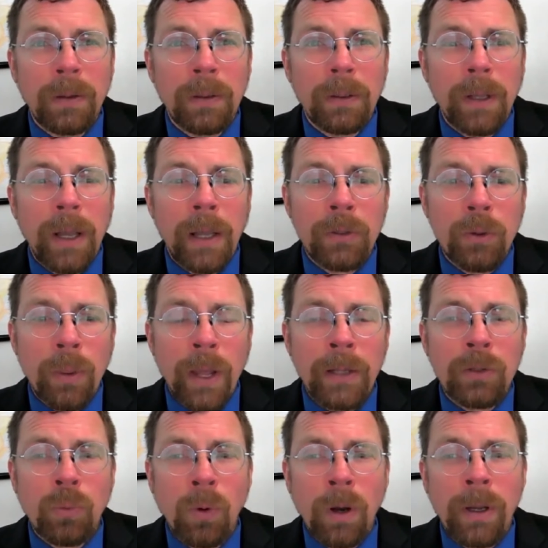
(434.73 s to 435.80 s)
And so that's
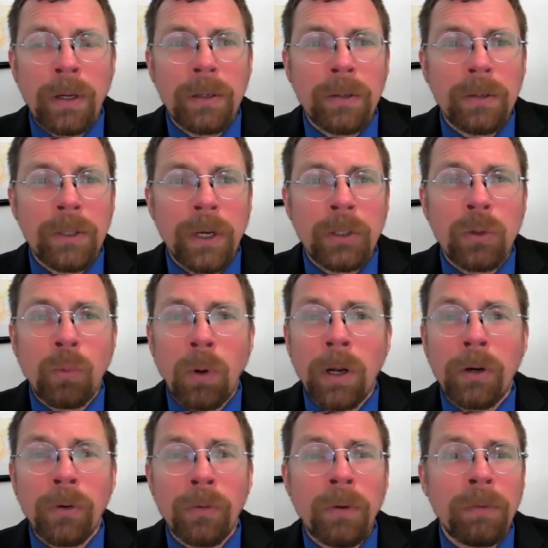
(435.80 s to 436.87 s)
what Section
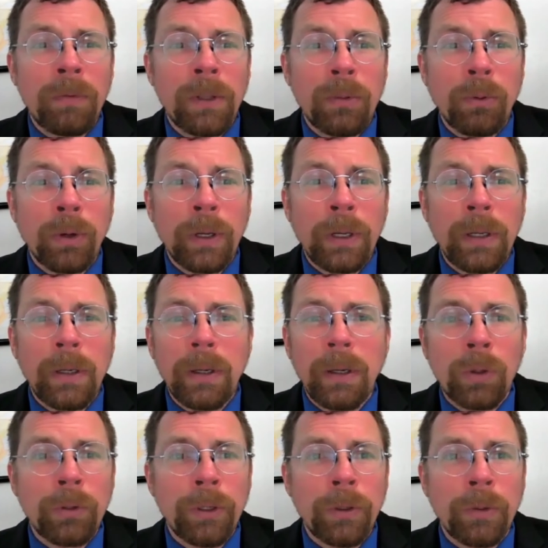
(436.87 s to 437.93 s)
153
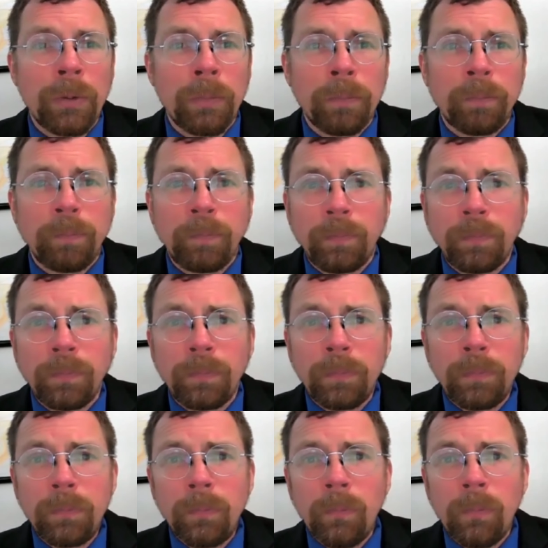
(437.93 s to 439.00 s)
will do.
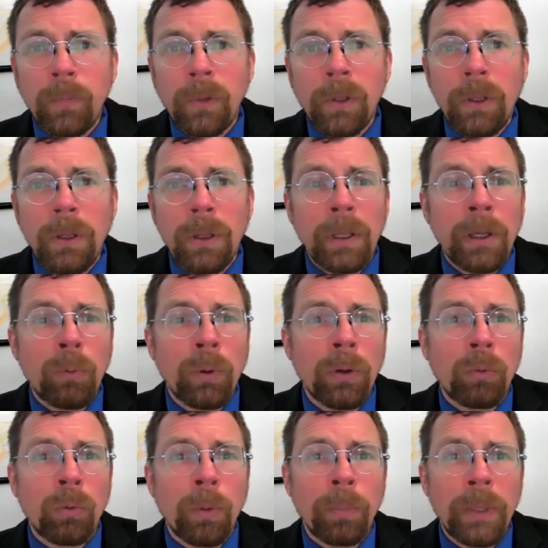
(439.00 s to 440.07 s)
It
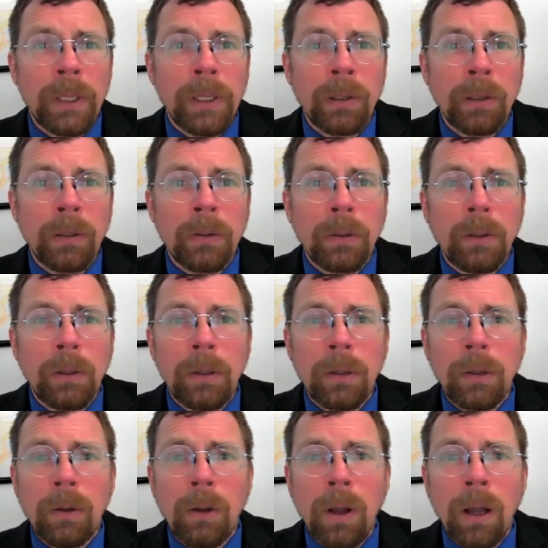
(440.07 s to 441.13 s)
will repeal
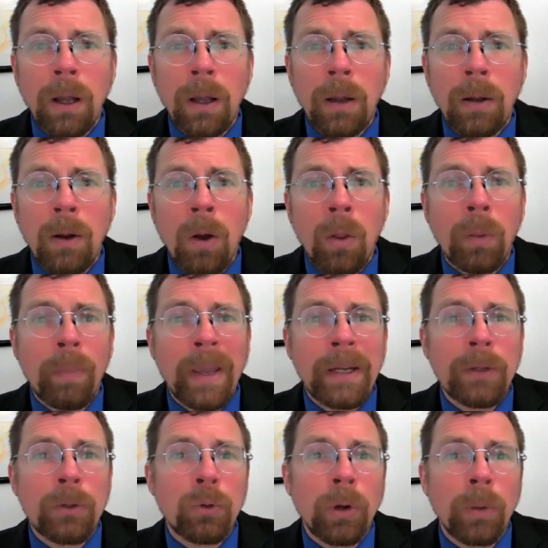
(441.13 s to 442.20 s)
all the
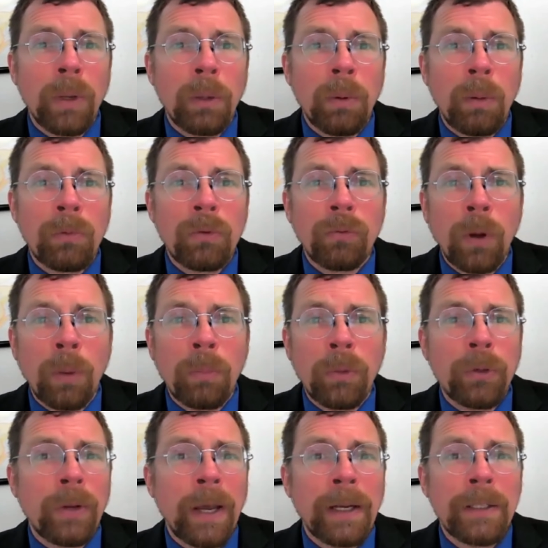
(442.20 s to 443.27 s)
mandatory minimums from the
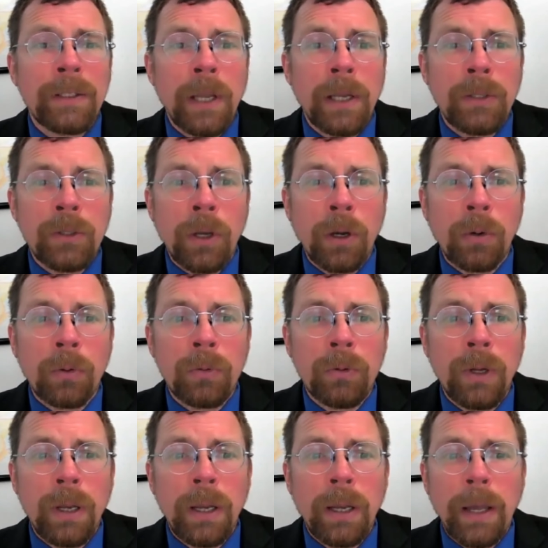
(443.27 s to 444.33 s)
United States Code
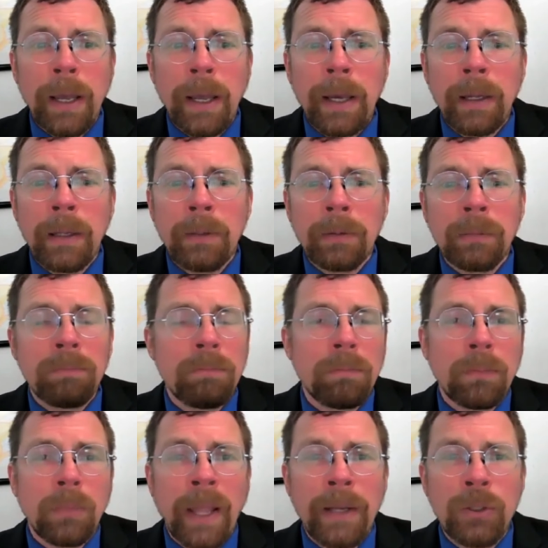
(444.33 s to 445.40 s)
and
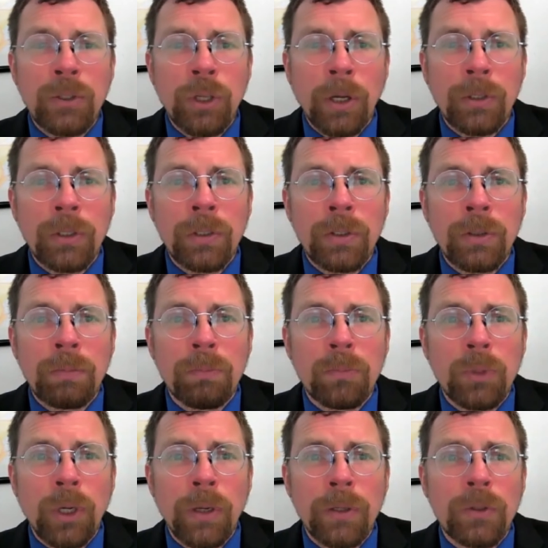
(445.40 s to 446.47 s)
let judges
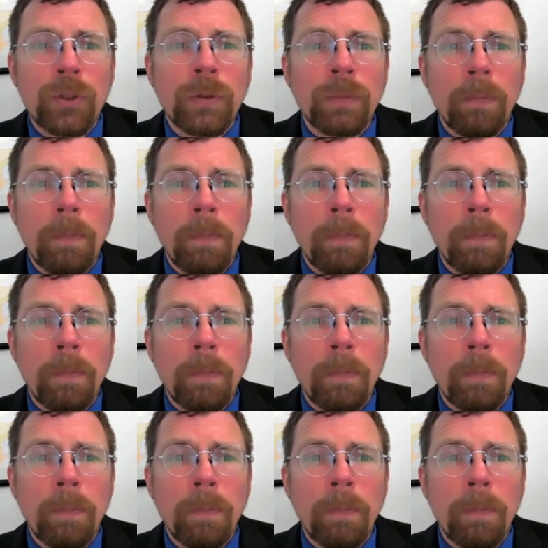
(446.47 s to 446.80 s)
judge.